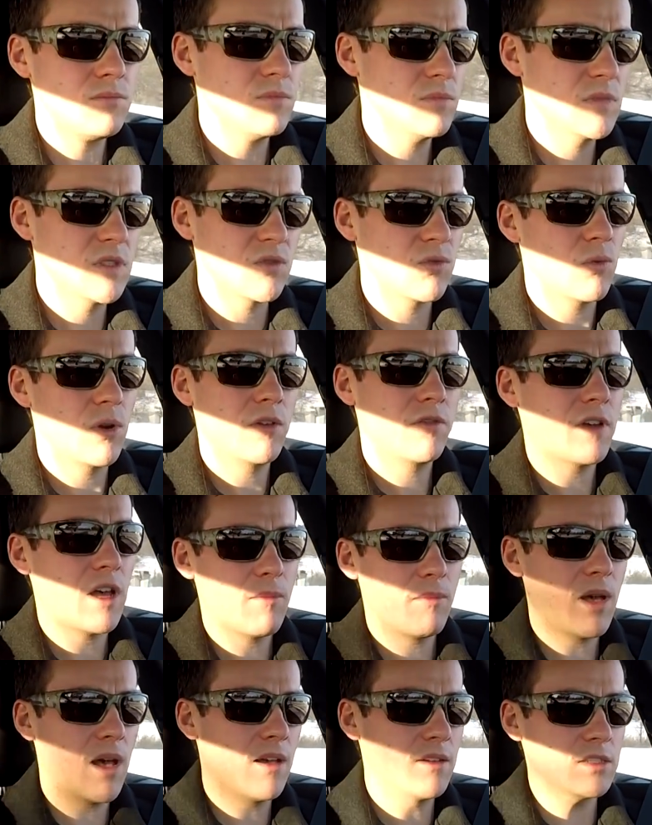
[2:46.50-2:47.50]

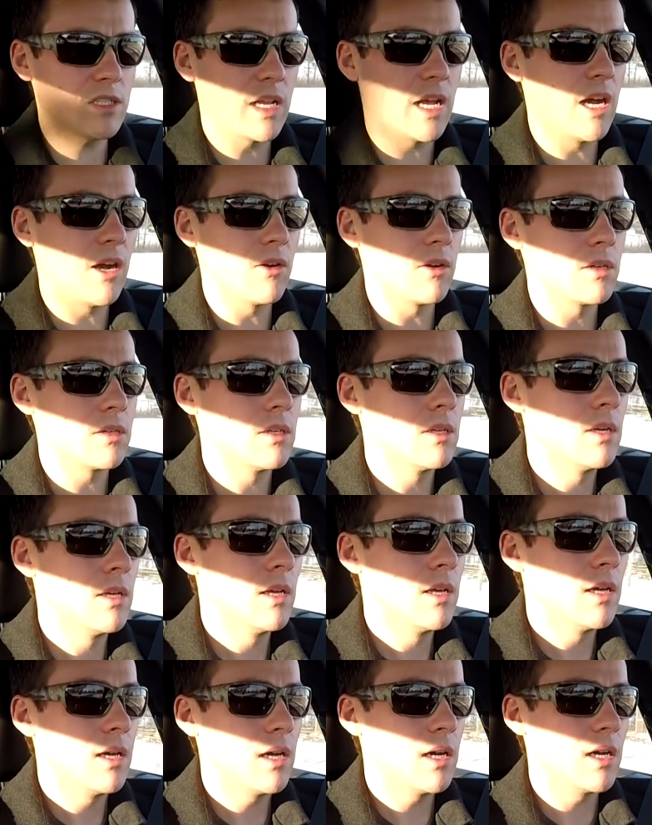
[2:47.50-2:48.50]
25 miles an hour,
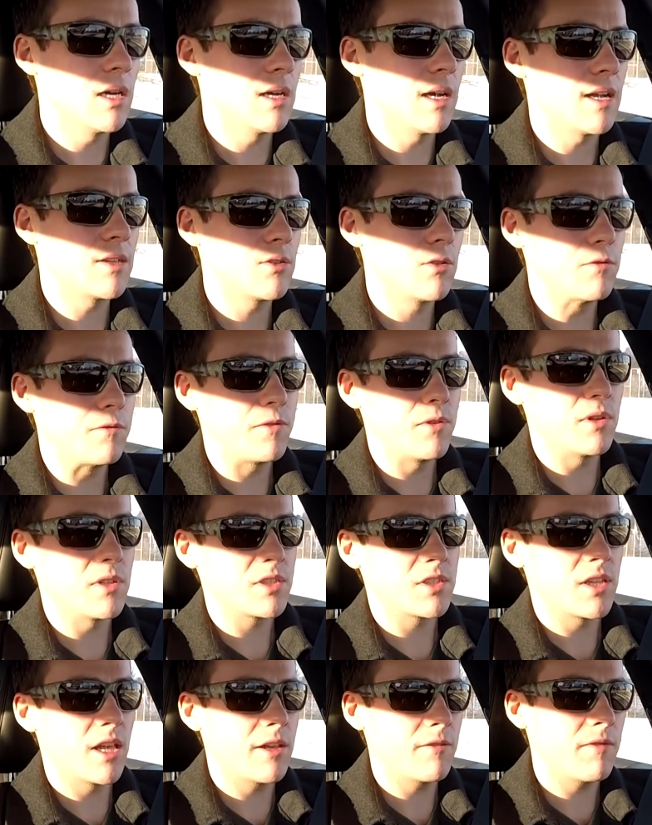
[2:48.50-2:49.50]
I do feel a
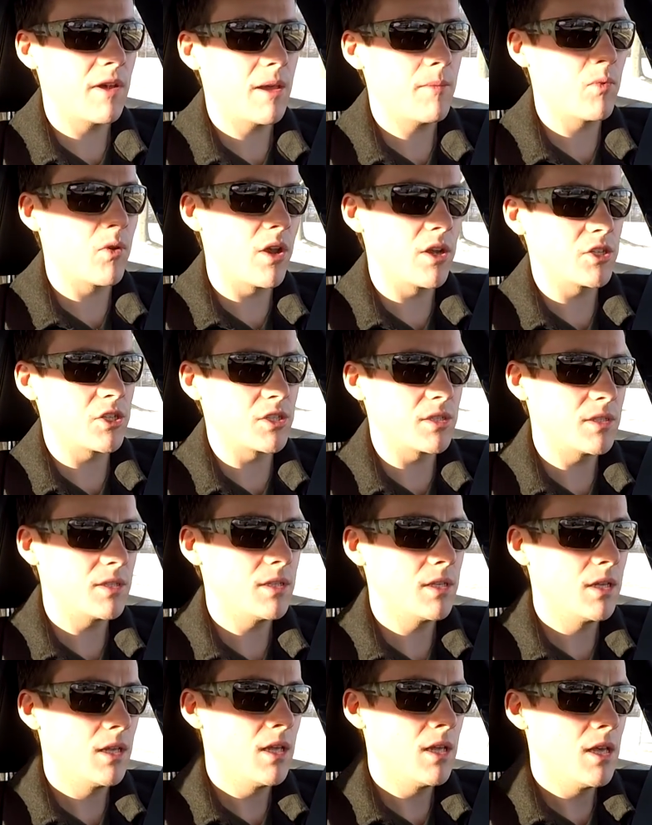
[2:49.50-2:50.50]
slight vibration
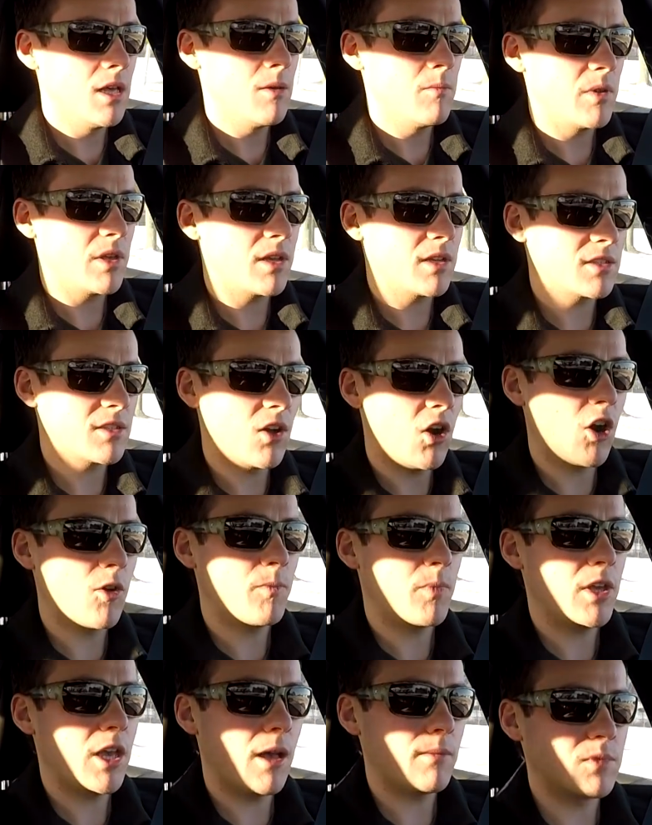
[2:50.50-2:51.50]
because the
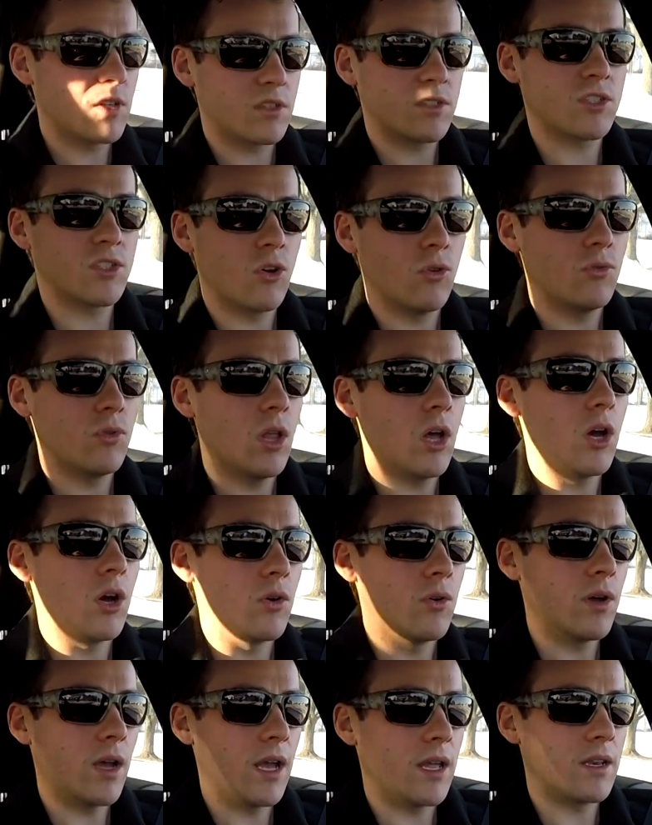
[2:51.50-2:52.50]
RPMs are so
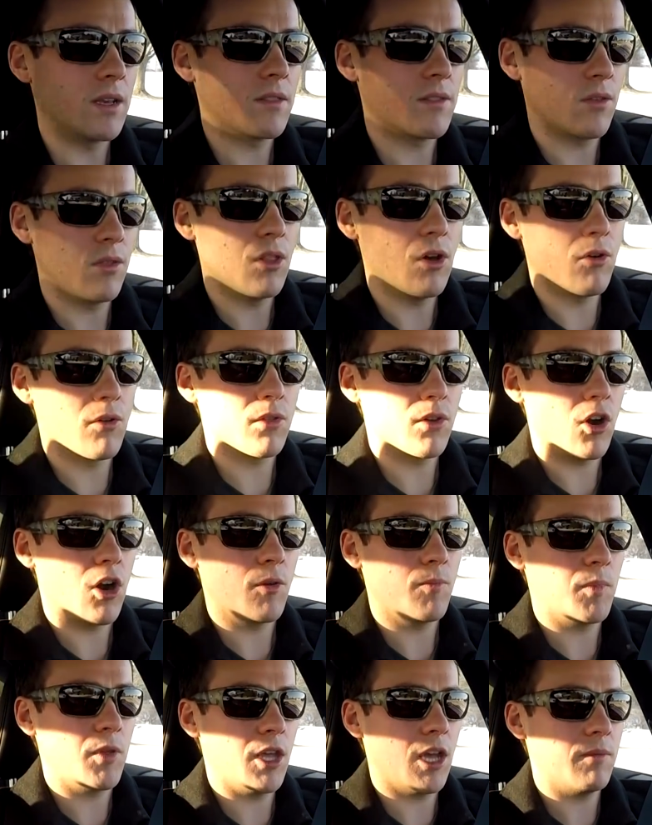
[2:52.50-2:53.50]
low, and the lower the
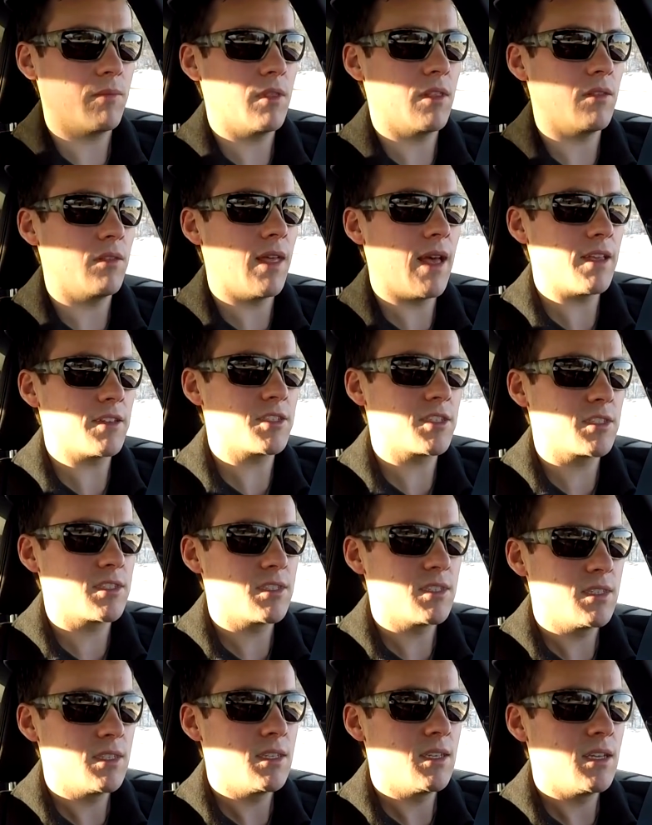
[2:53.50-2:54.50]
RPM,
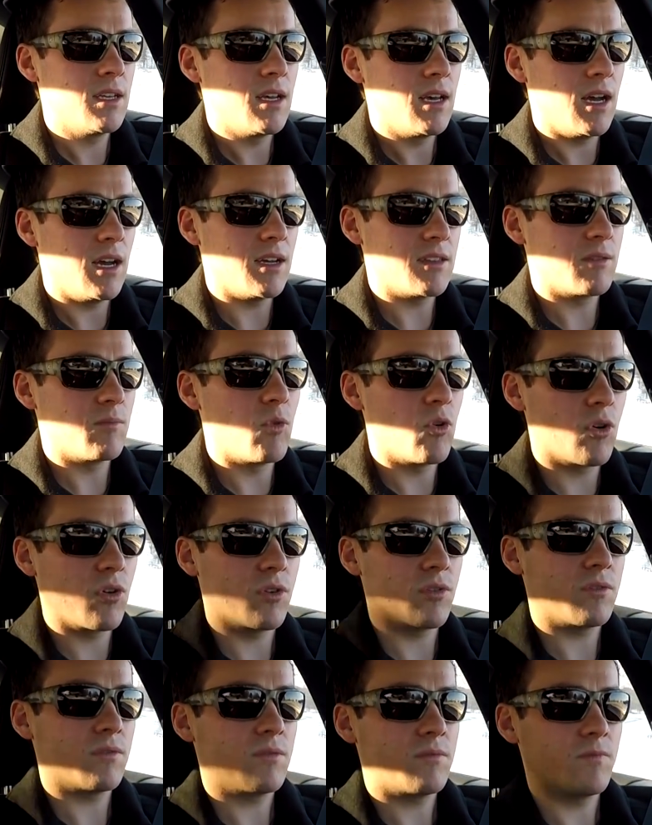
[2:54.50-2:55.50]
the more
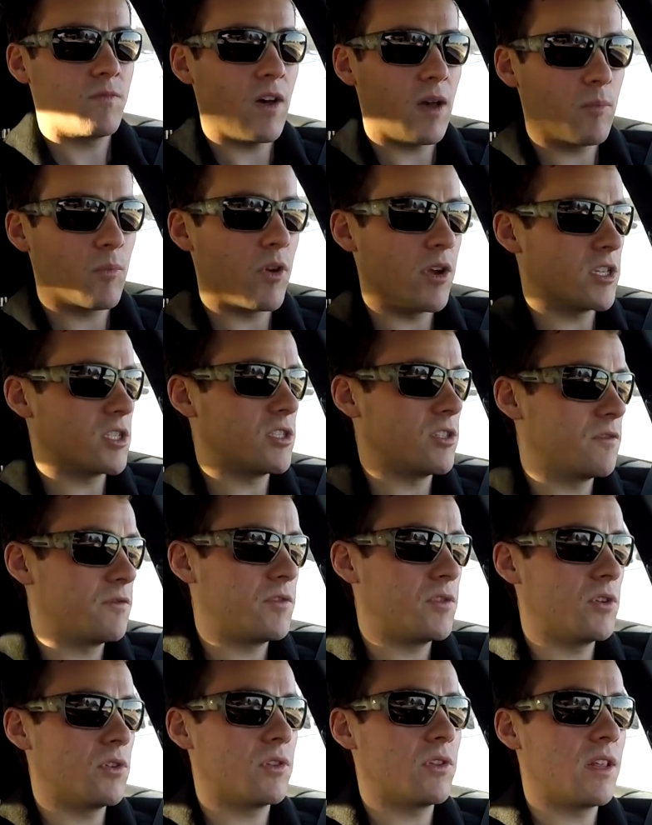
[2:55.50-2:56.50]
vibration you
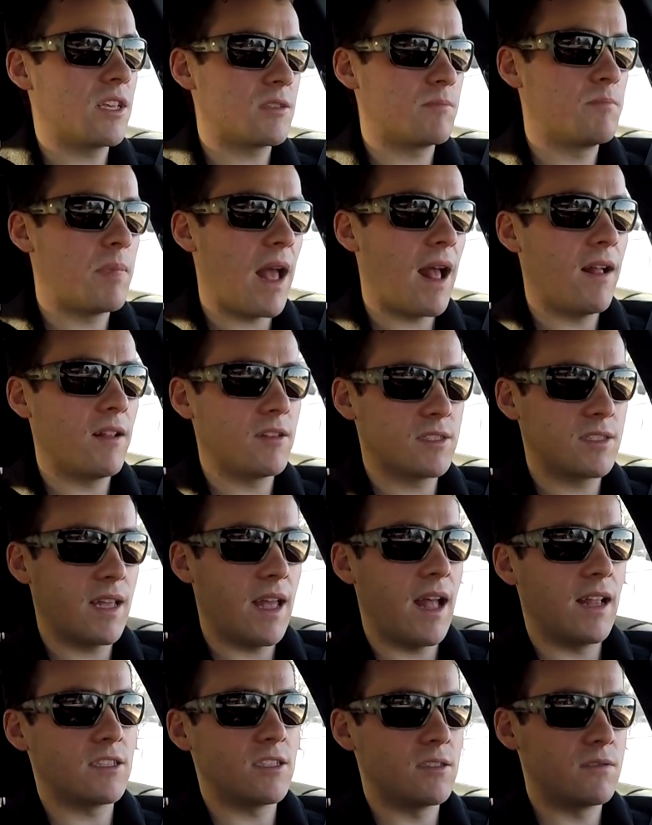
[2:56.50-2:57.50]
feel, the less balanced the
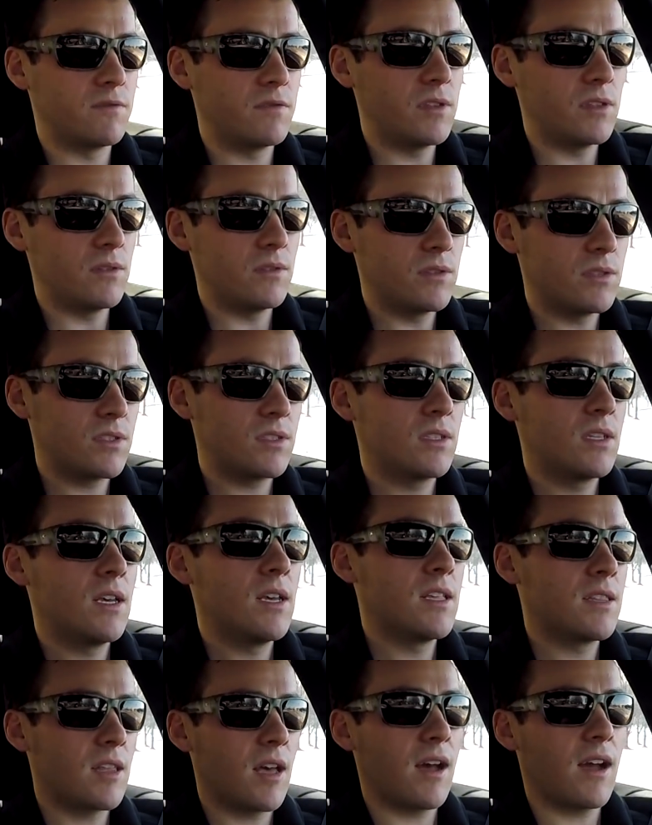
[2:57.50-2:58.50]
engine feels.
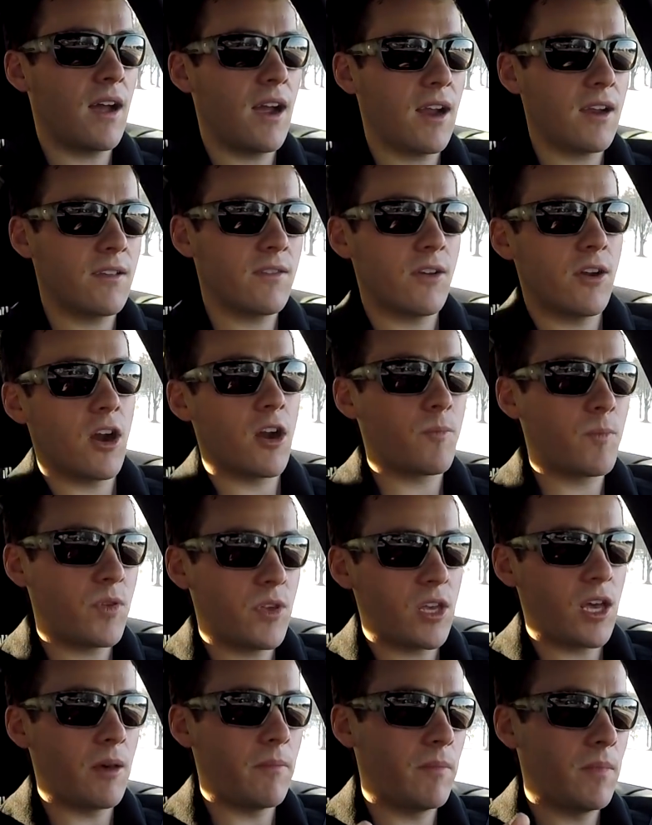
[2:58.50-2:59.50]
The higher the
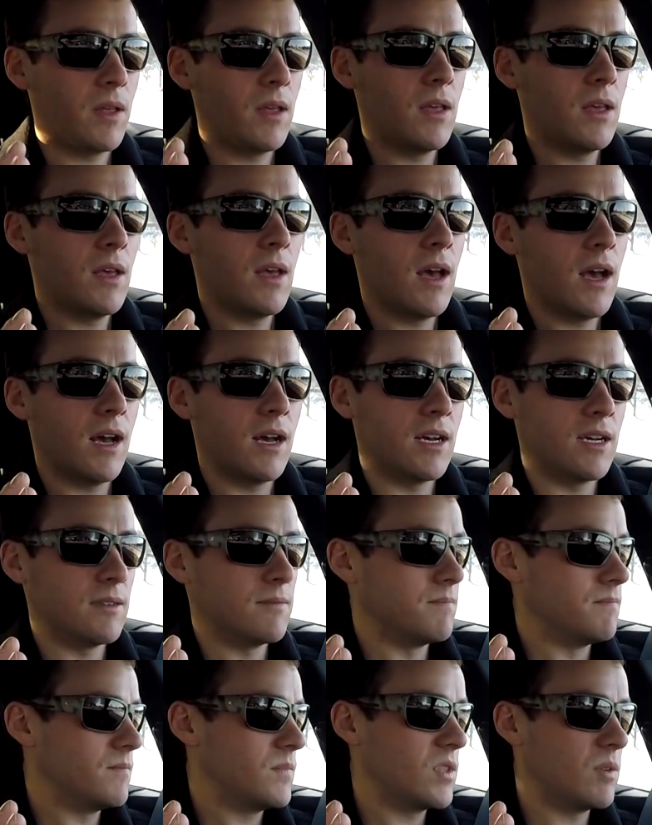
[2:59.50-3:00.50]
RPM,
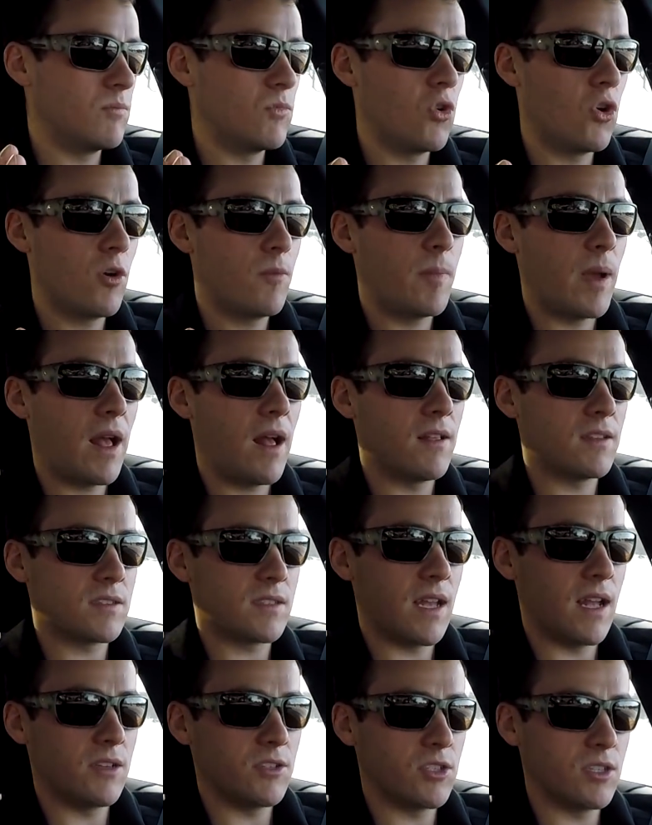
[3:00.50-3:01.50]
the more balanced the engine